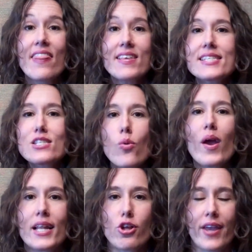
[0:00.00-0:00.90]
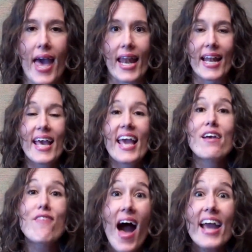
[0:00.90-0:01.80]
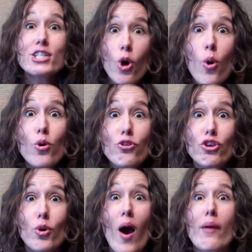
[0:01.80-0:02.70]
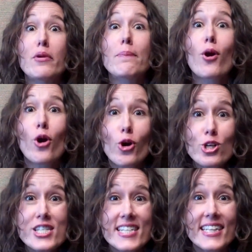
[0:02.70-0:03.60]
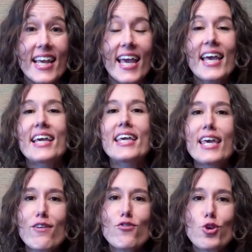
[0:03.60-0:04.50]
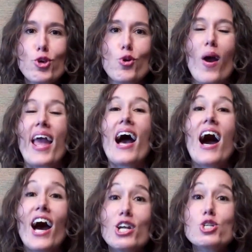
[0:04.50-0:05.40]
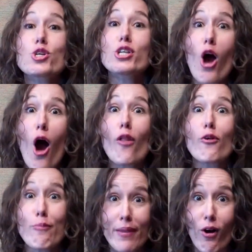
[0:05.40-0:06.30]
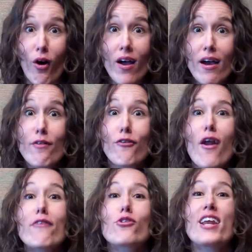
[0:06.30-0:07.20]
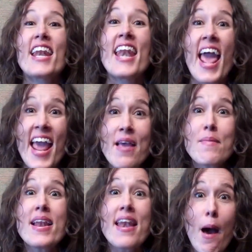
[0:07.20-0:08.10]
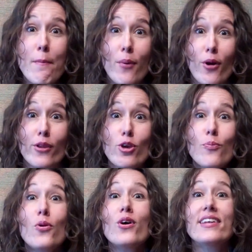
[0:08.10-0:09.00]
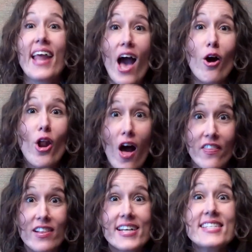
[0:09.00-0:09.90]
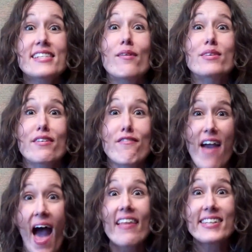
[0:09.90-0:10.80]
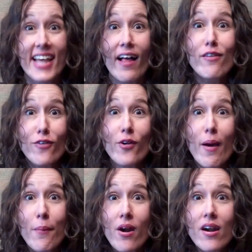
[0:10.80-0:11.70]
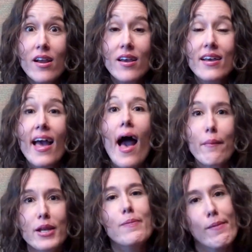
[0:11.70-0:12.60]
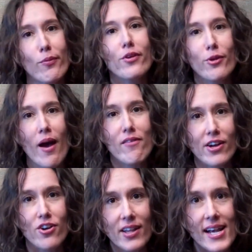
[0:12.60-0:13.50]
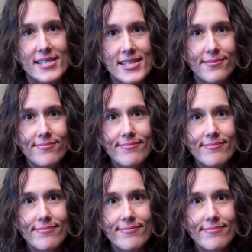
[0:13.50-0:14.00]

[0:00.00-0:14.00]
This is the way to look at it. If I told you I would personally give you a $100 bill for every name and number you put down on the list that was a valid telephone number, how many people would you have on your list?